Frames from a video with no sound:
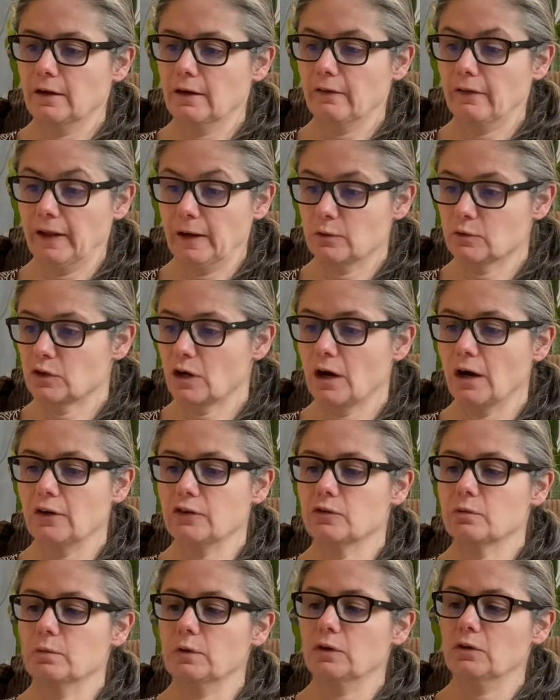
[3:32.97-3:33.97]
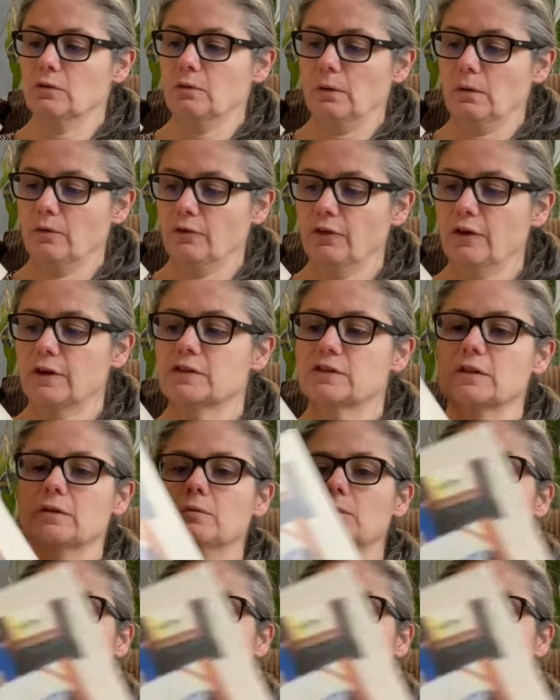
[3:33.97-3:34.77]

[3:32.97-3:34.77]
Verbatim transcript: Language arts. We used Grammar Fix It.